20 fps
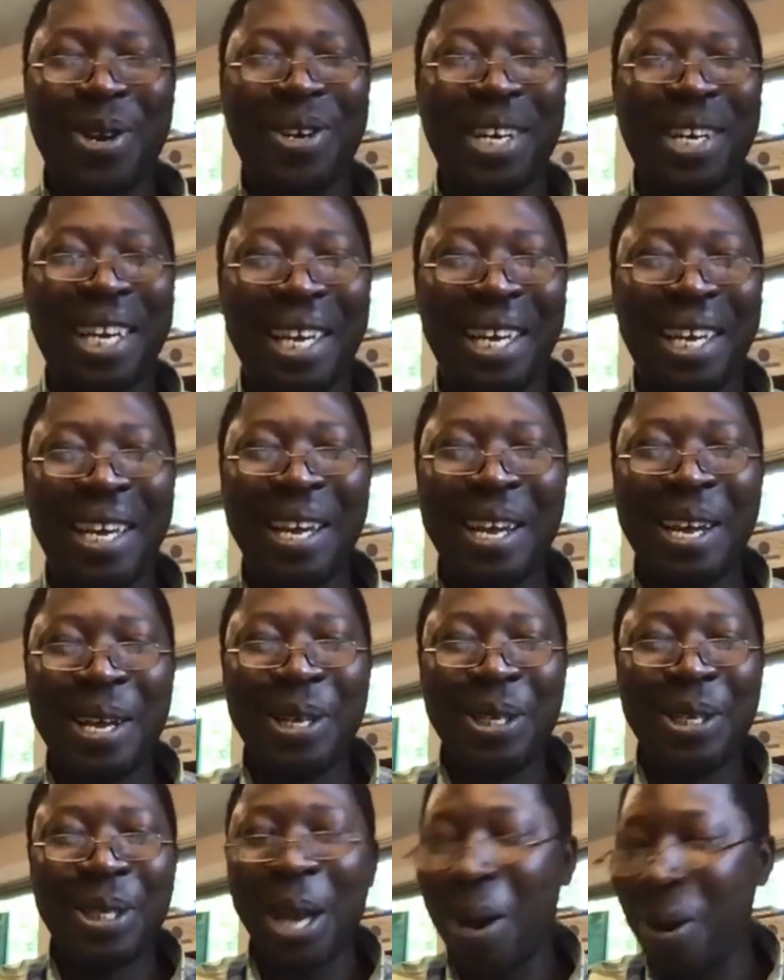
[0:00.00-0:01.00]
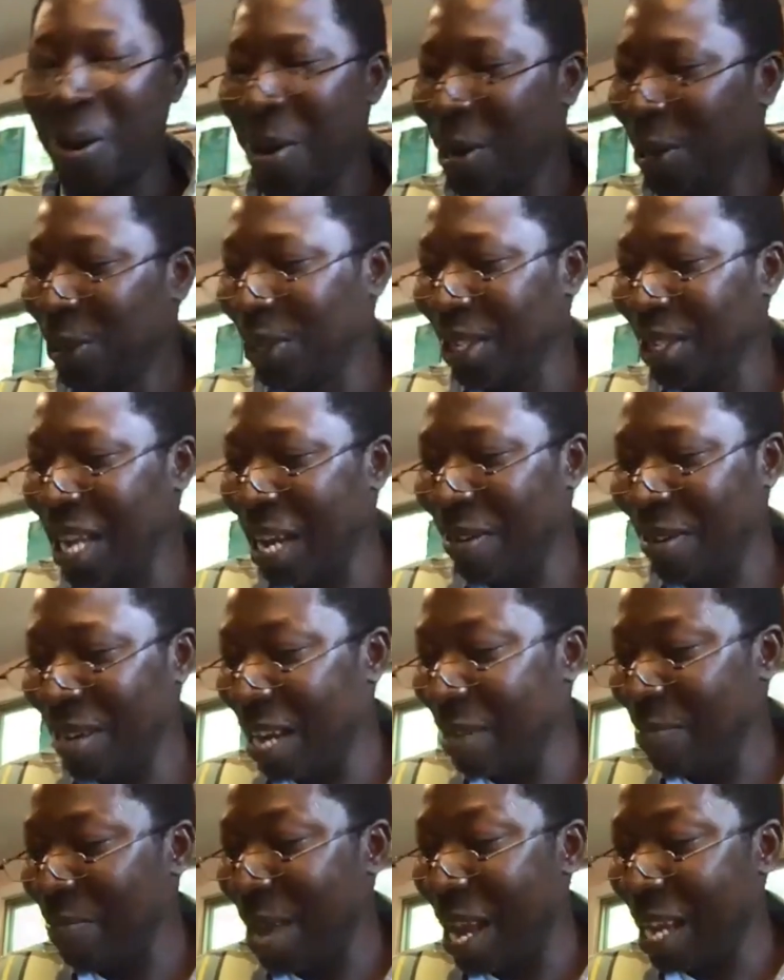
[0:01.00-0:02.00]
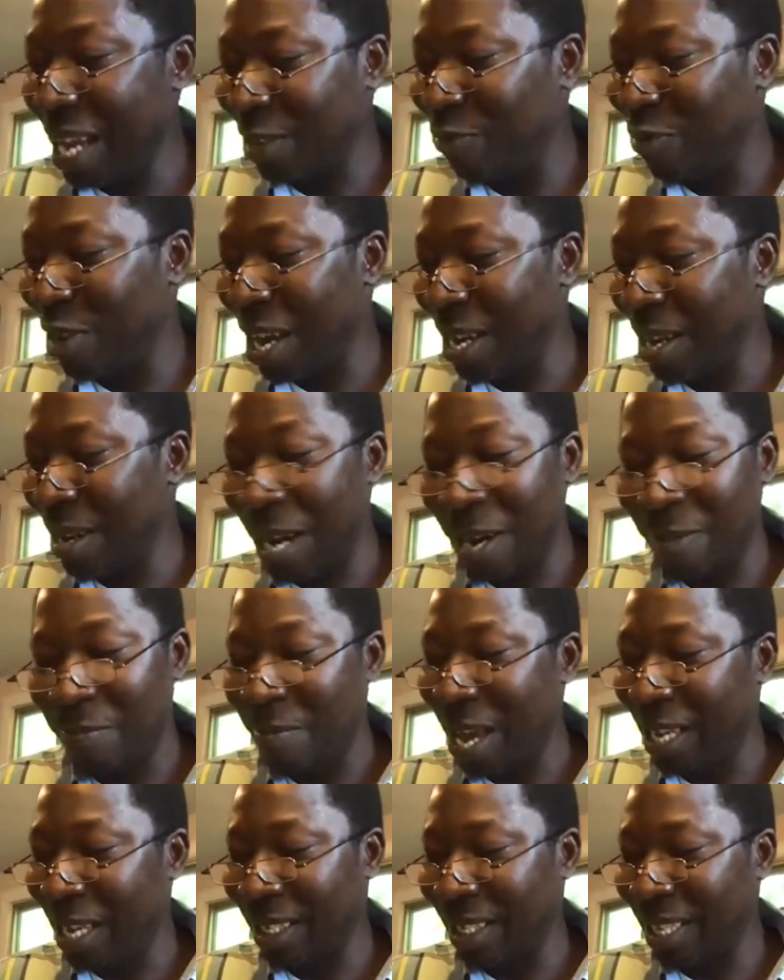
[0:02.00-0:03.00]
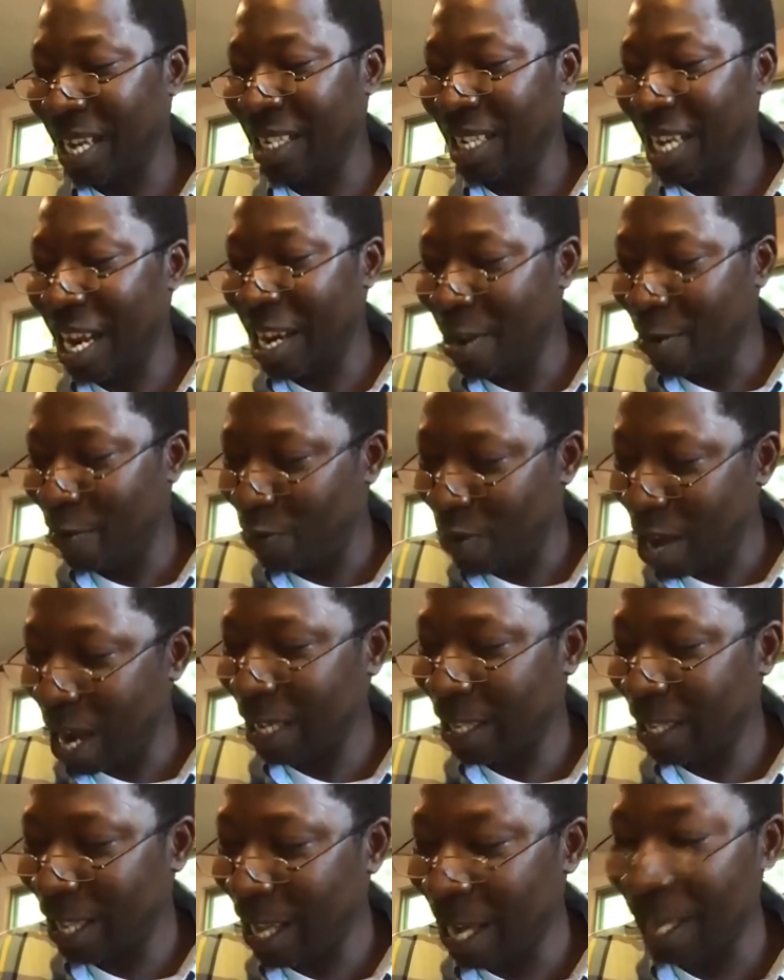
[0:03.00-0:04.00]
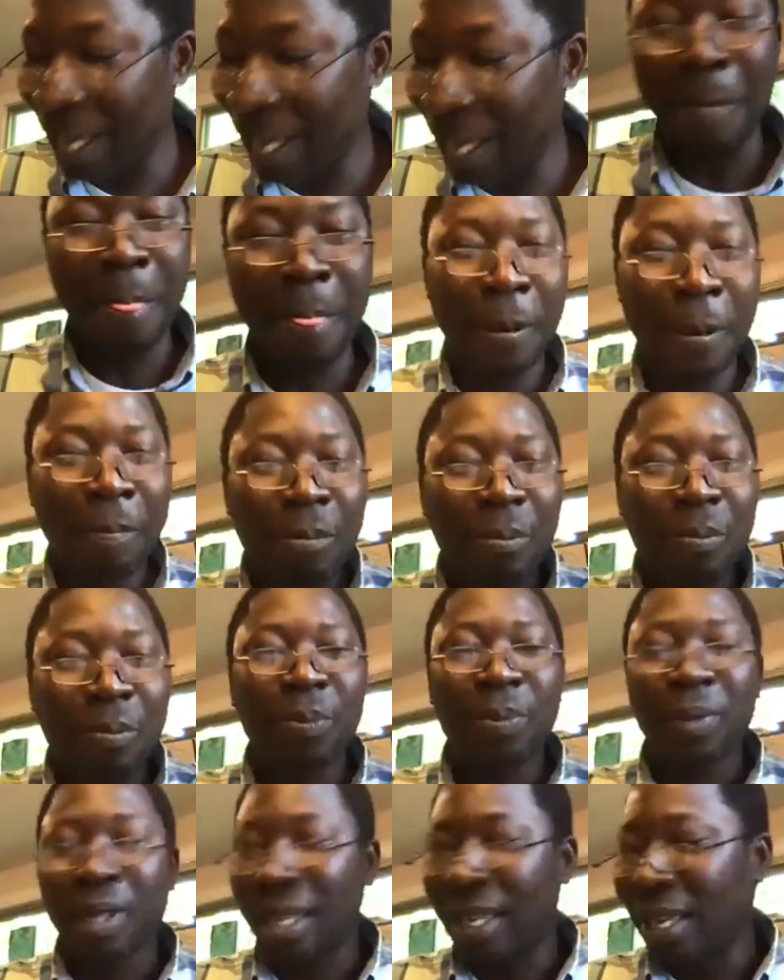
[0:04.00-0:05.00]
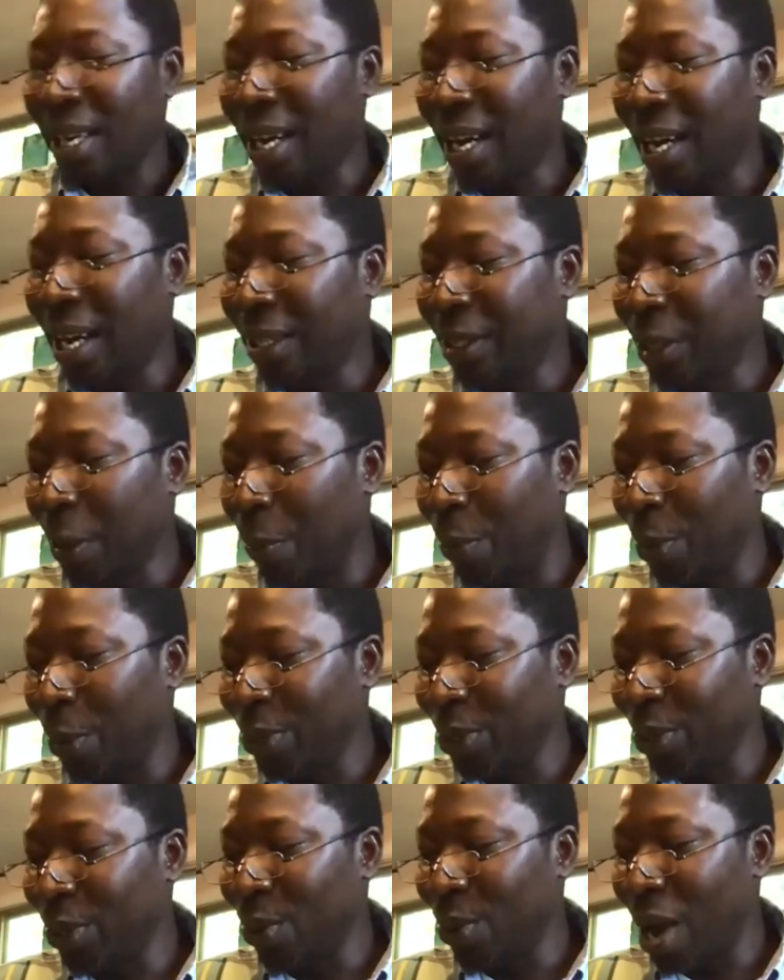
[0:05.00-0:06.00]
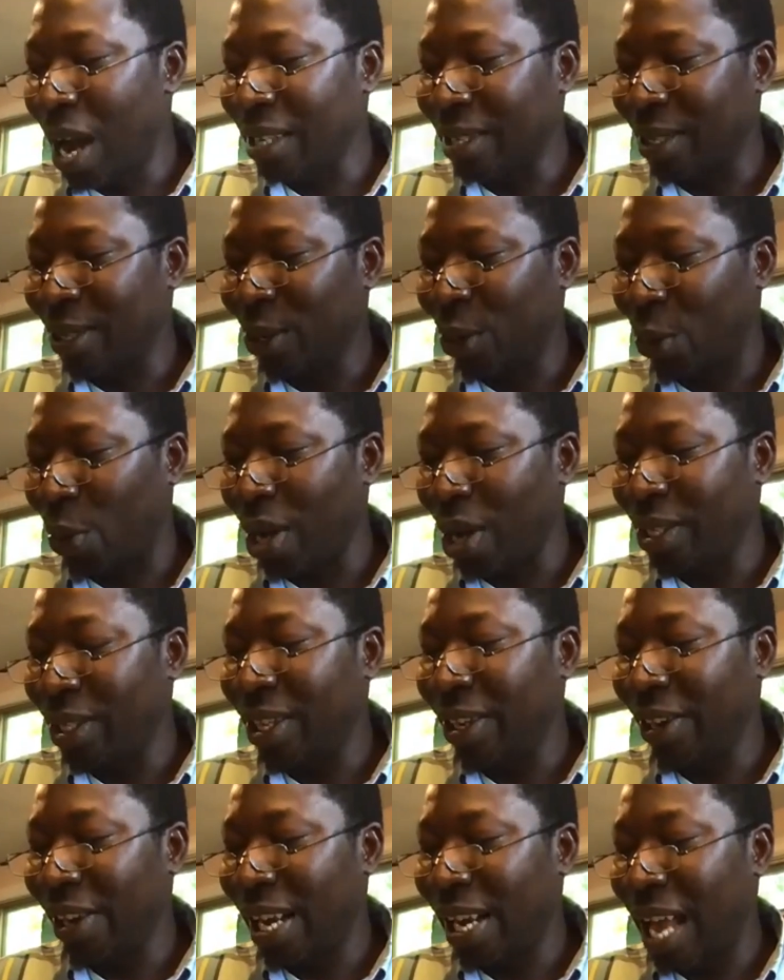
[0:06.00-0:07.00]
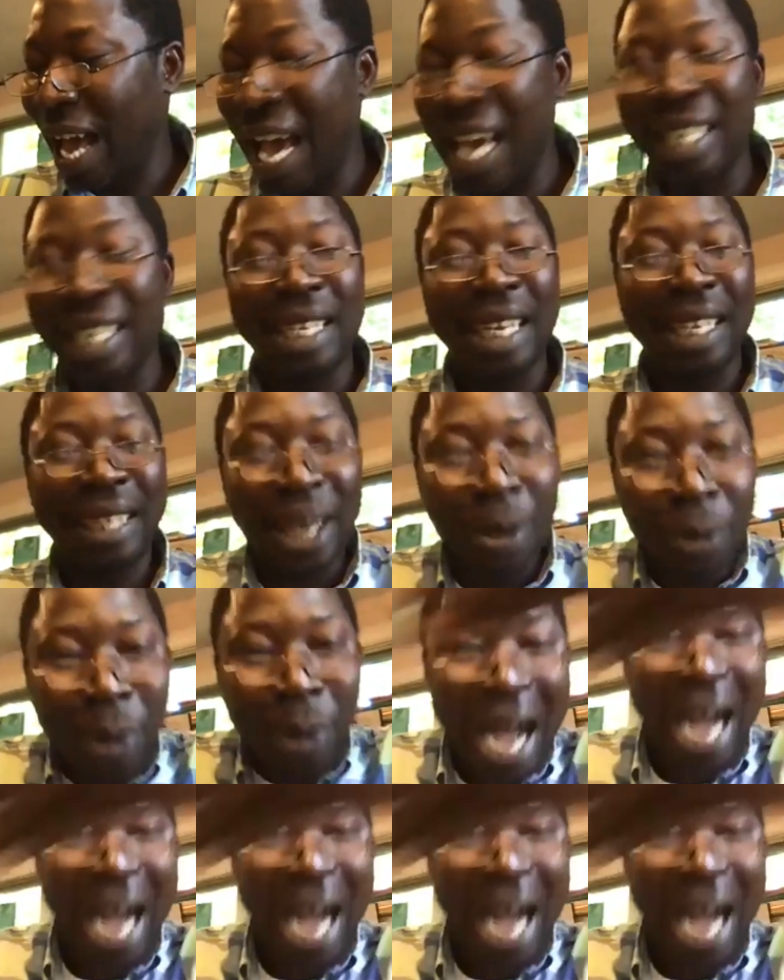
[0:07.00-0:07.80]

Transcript: okay? So, so that, that makes very, that makes sense. And the fact that uh, the person who asked the question realized that there were